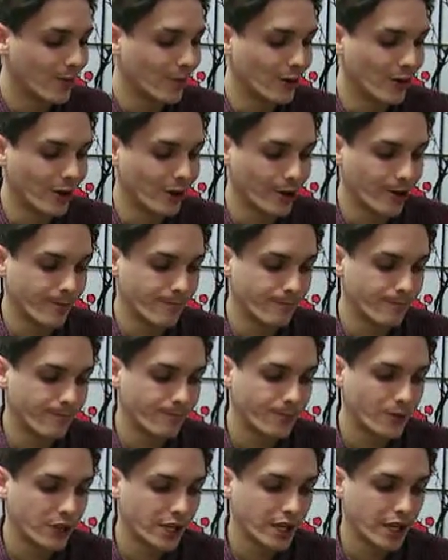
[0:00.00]
But
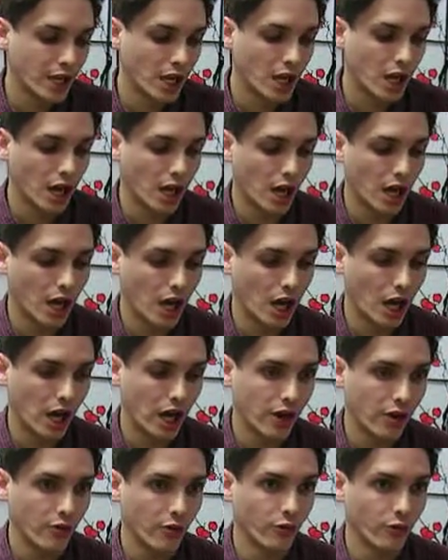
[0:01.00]

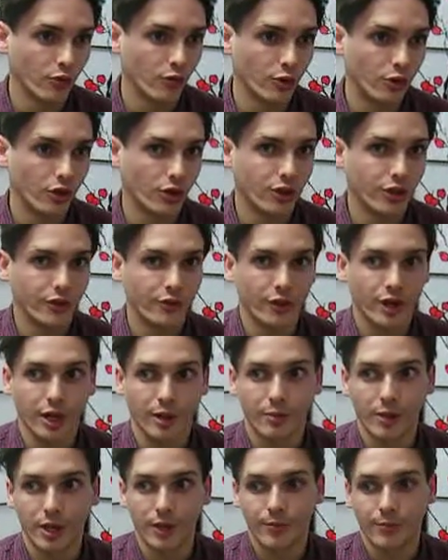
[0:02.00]
I really
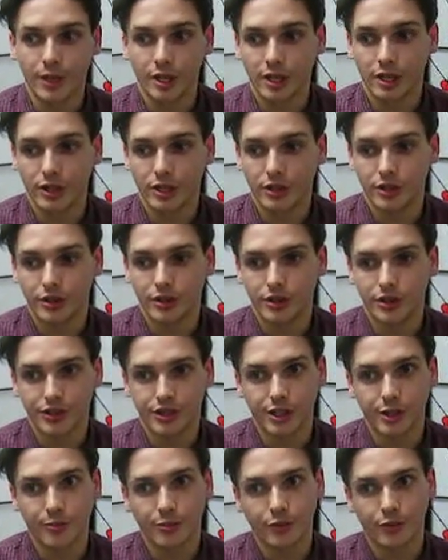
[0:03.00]
recommend picking
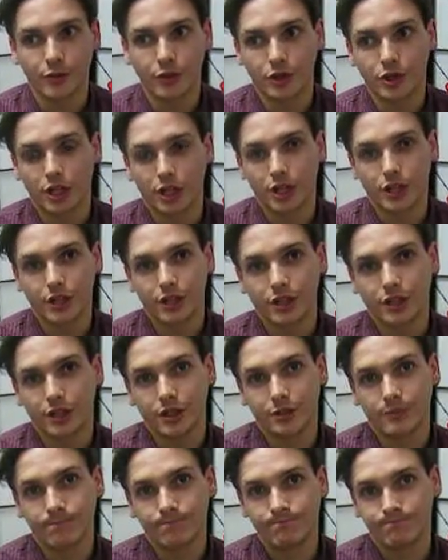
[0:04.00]
this up if you're
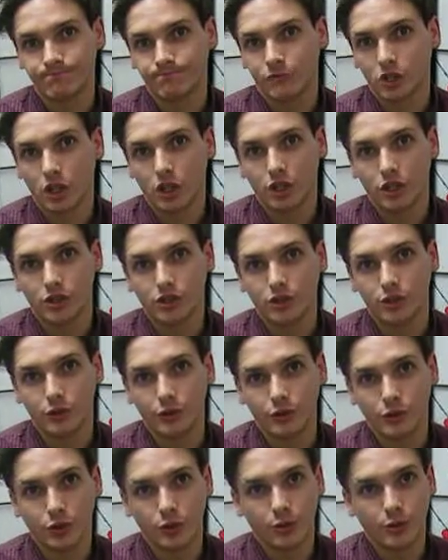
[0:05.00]
not
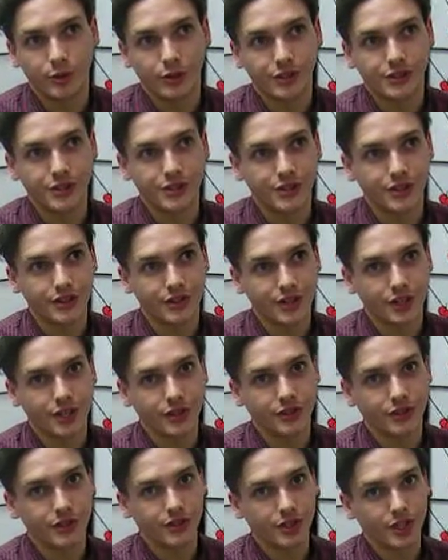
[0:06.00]
too fluent in
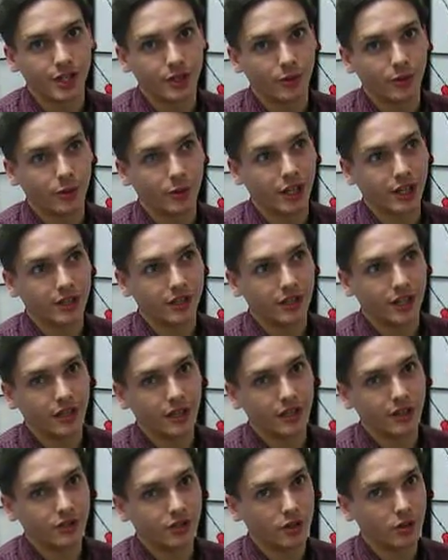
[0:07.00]
synthesizers and you'd like to
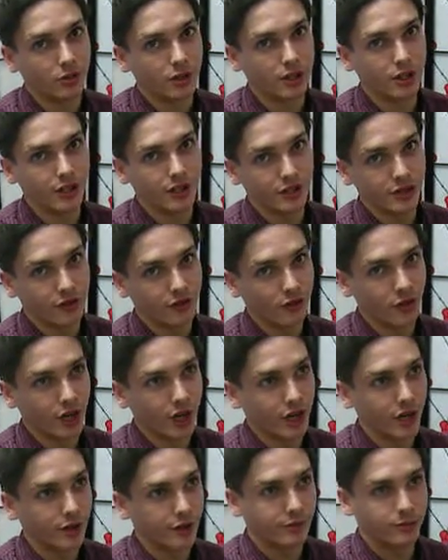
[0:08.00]
get into it. It's a
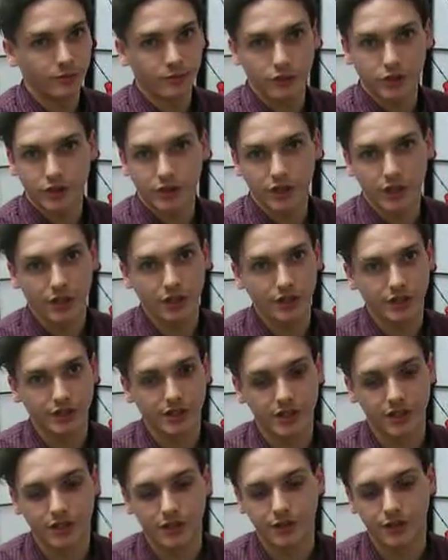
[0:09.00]
great starter
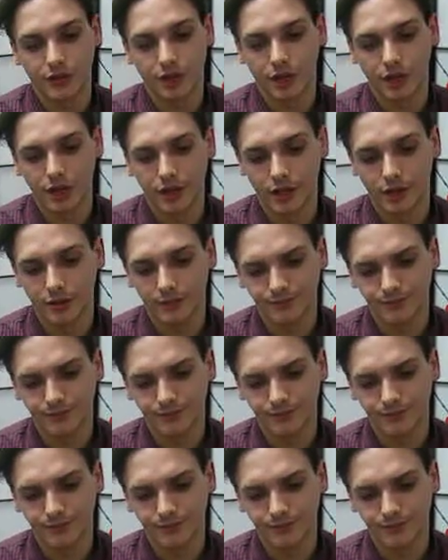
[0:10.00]
synth.